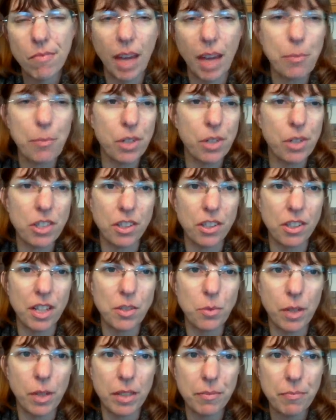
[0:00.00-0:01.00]
I'm pretty sure
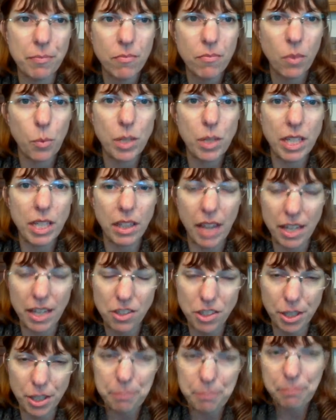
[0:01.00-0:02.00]
that's what we did last
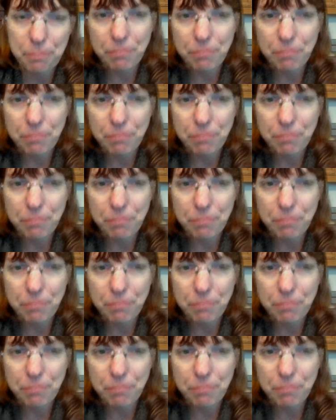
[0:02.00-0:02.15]
year.